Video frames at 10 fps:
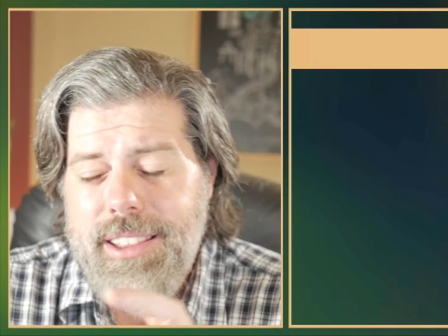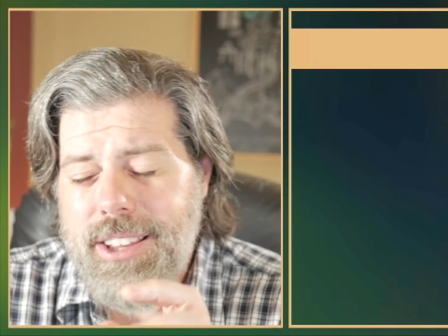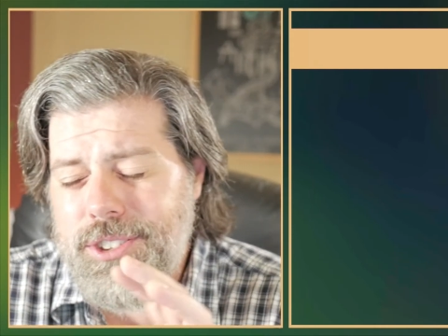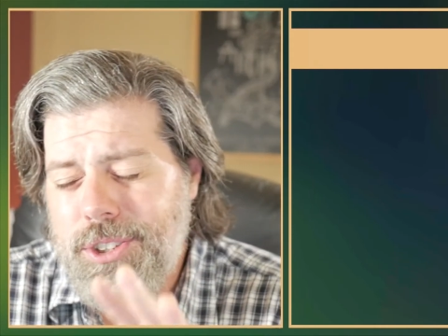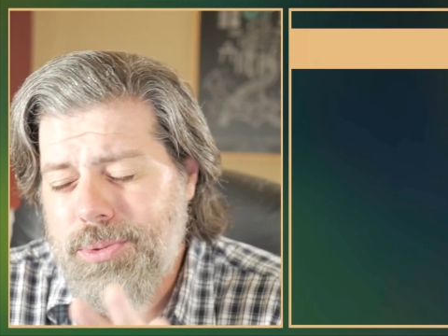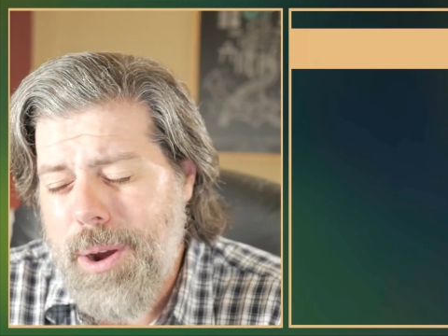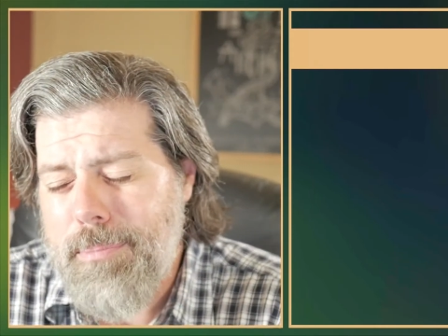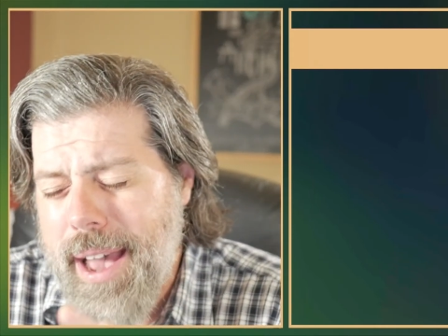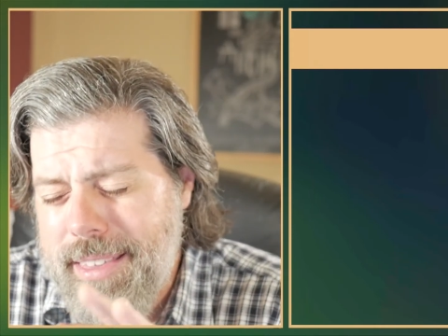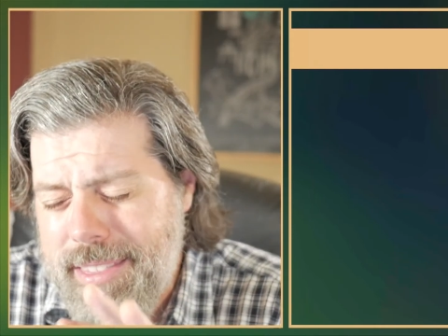This is
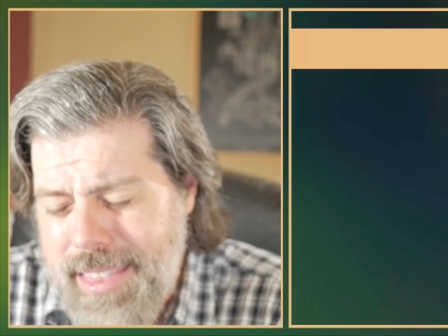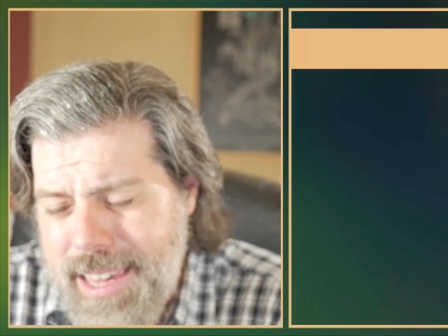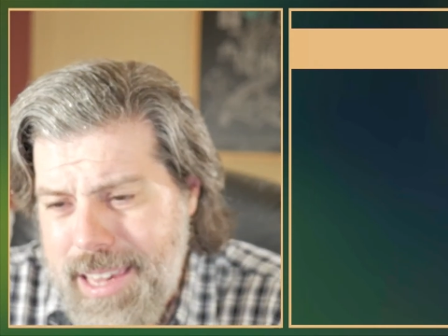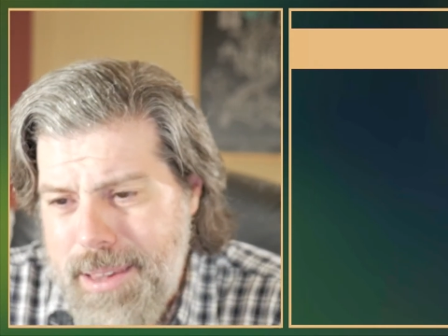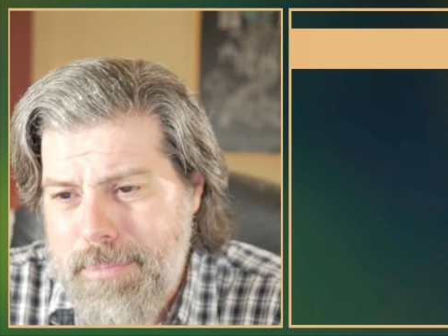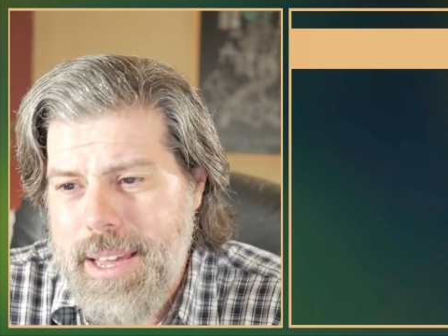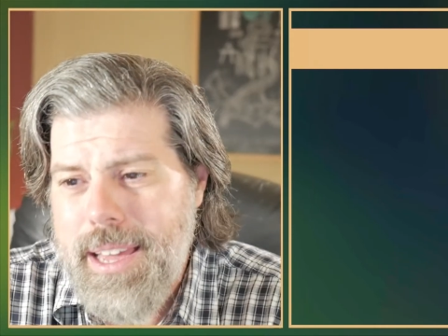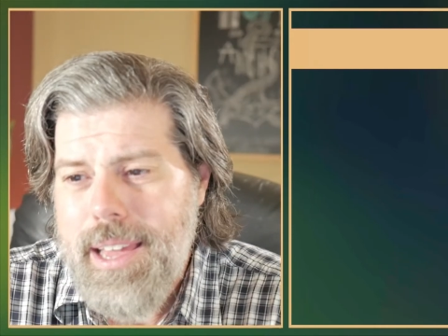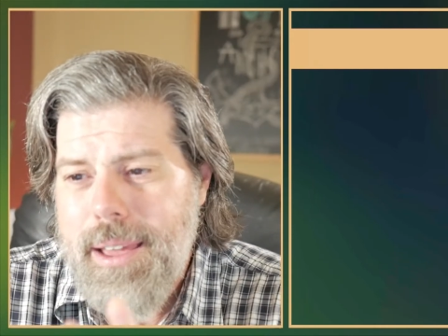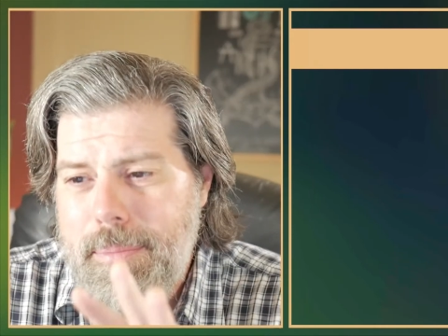what my theme
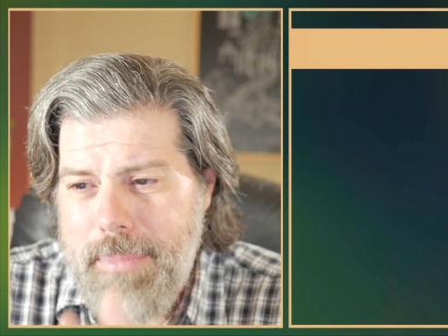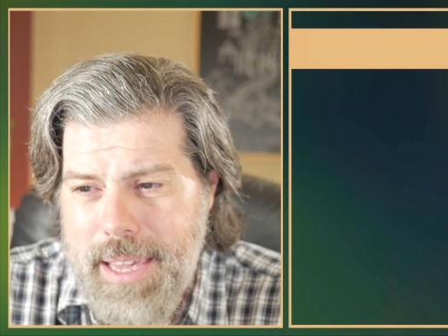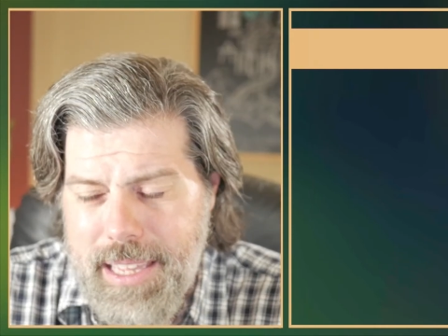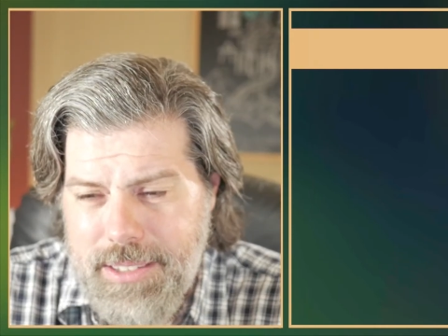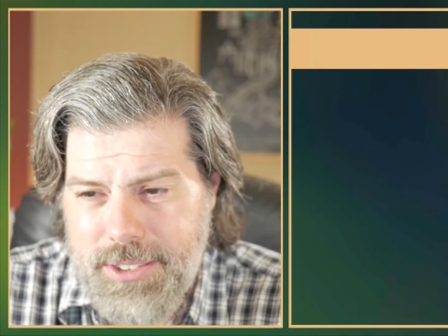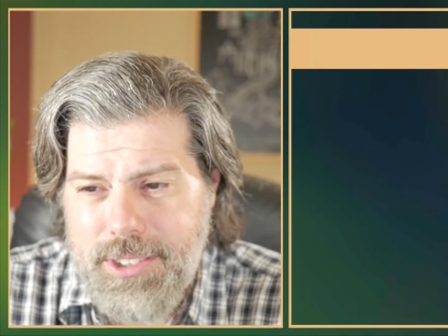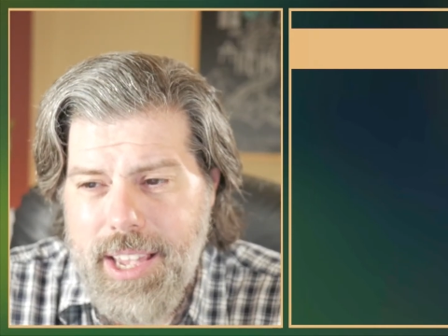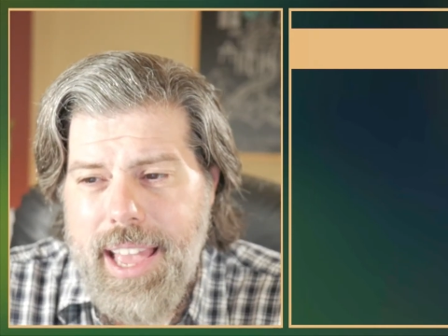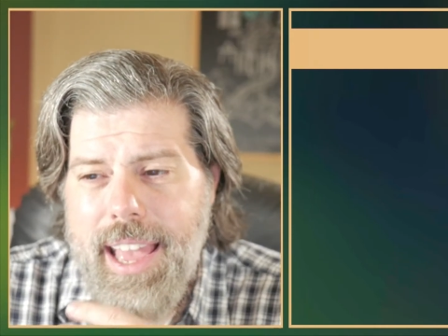means.